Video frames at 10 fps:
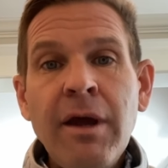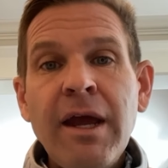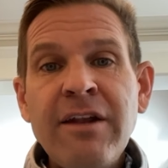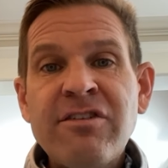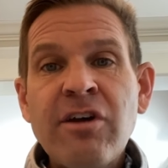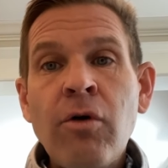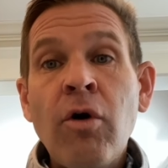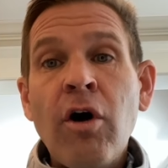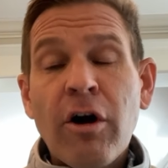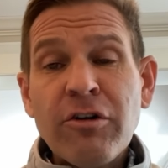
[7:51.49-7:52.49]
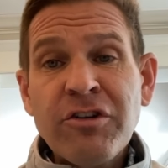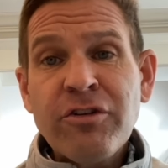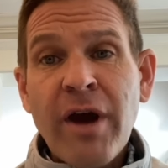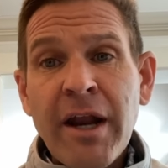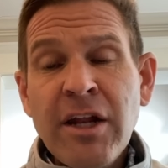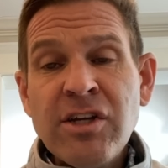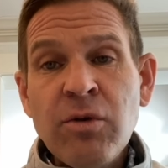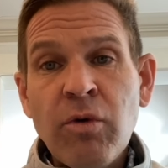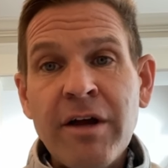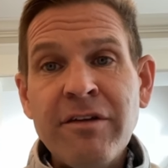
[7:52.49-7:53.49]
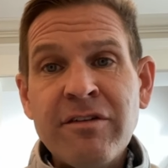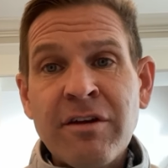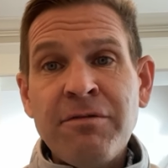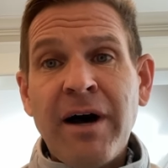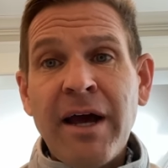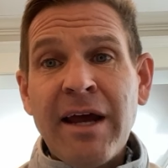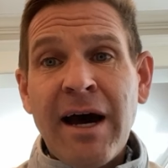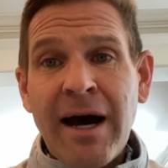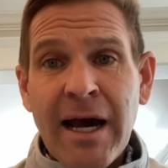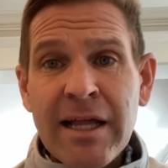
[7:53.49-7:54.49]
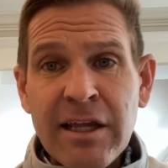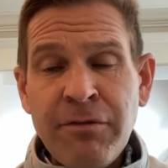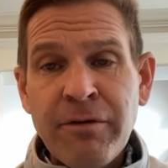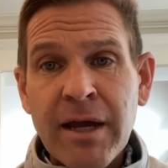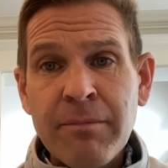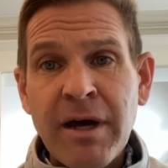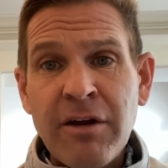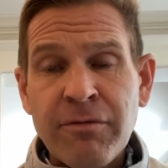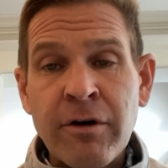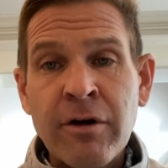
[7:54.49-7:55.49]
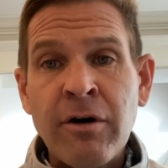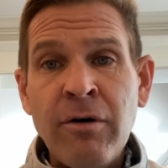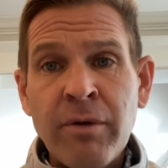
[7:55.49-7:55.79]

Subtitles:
And so our strategy was to find a highly fragmented vertical.